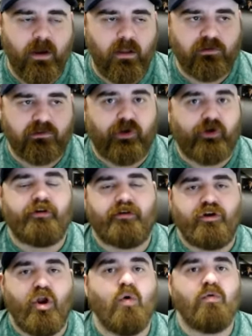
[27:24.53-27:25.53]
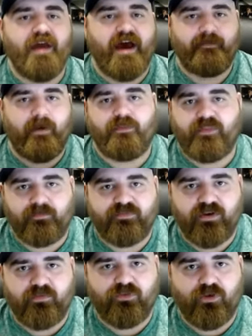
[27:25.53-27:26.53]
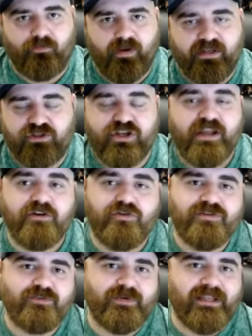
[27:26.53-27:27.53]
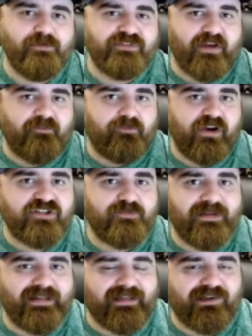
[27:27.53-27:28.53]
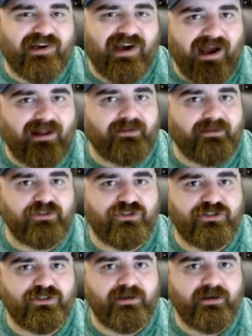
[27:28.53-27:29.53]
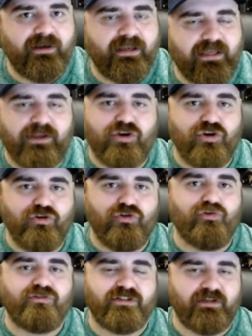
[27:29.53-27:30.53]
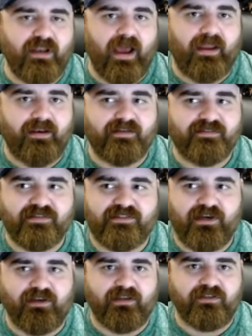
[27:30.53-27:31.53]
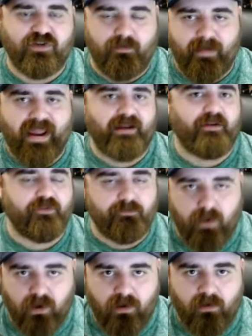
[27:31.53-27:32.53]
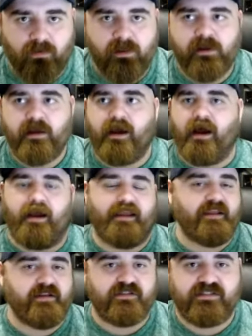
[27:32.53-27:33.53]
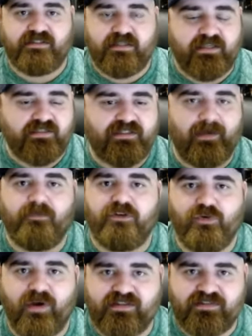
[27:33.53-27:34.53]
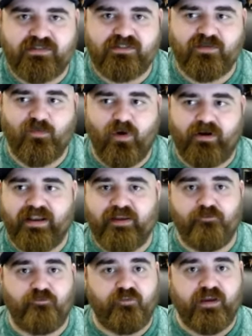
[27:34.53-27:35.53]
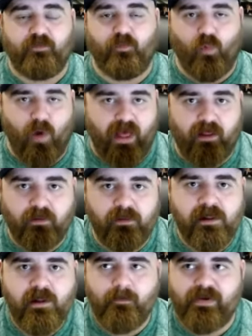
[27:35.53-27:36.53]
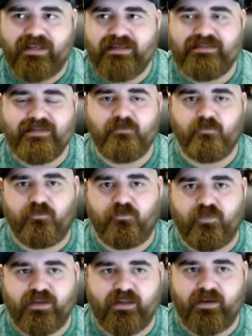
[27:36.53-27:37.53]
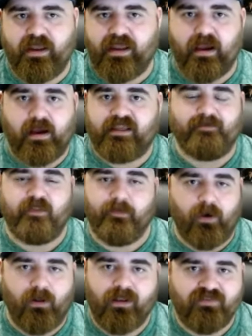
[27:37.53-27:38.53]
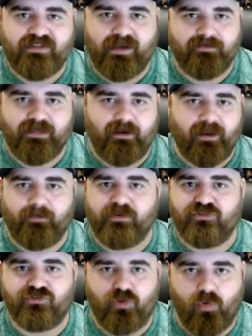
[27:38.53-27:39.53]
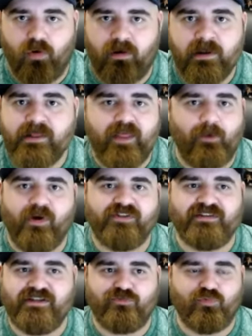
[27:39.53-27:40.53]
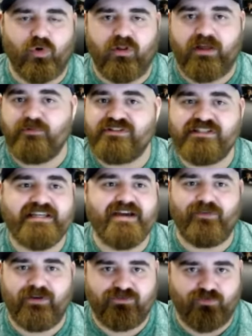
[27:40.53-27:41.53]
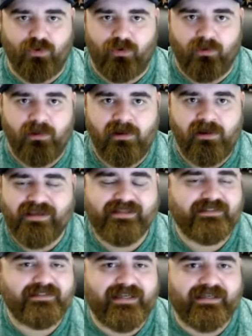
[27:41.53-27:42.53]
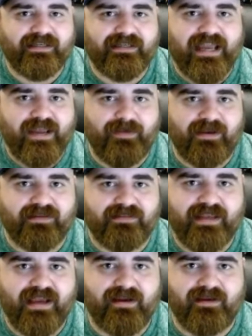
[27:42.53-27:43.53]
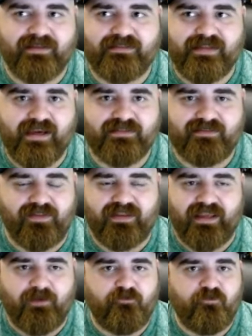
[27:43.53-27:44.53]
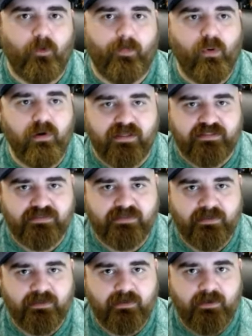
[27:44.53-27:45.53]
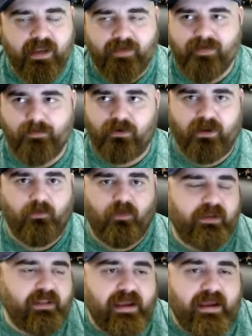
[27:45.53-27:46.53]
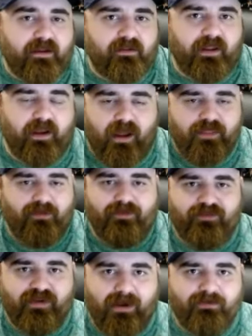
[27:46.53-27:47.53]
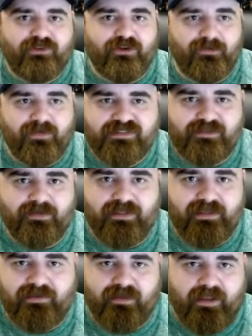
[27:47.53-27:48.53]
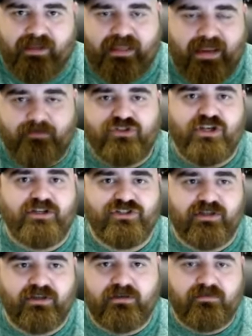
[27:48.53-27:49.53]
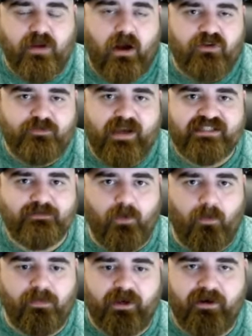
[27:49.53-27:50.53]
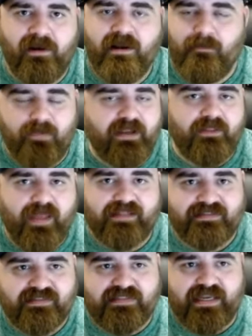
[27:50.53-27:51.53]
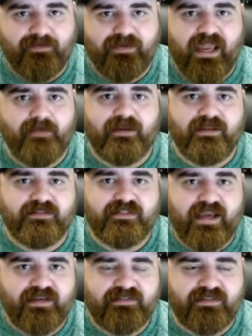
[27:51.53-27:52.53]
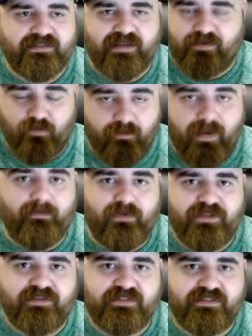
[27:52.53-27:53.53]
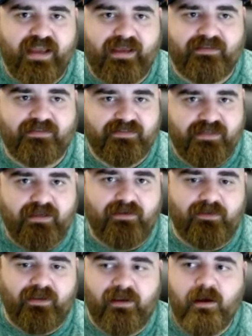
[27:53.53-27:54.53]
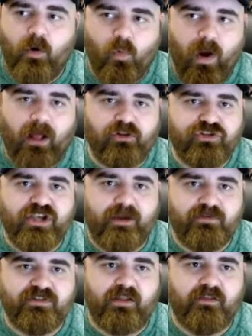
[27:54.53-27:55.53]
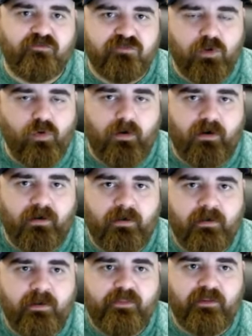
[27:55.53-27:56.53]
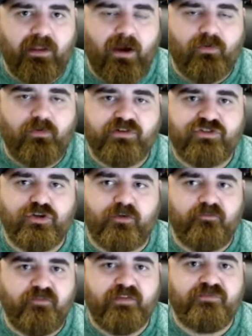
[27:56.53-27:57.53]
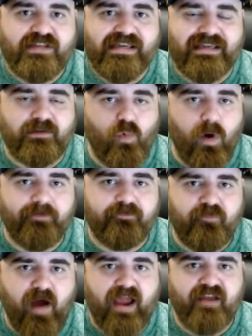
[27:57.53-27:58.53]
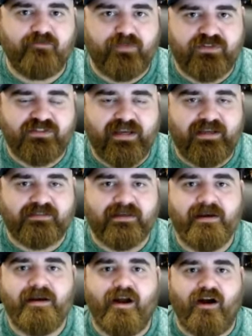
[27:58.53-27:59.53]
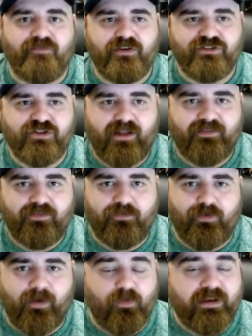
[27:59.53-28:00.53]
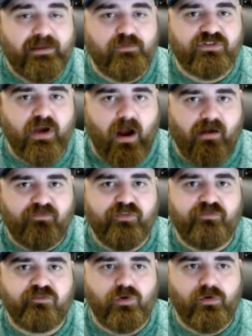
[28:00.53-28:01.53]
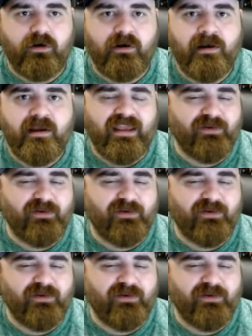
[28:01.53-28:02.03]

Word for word: learn know that about themselves already. Chet knew this when he was a freshman in college he knew to not necessarily demand the ball. Uh, he he stepped into a system where he fit well, but he didn't fit in a give me the ball every time down and I'm going to score. That wasn't his role. It was never his role. His second game at Gonzaga against Texas, I think he had four points. And people were like, what the heck? Like, I thought this guy was going to be some elite, like game changing college basketball player. But in that same game against Texas, I remember this stat distinctly. While Chet was on the floor, the Longhorns took 15, one five percent of their shots at the rim. When he was off the floor, it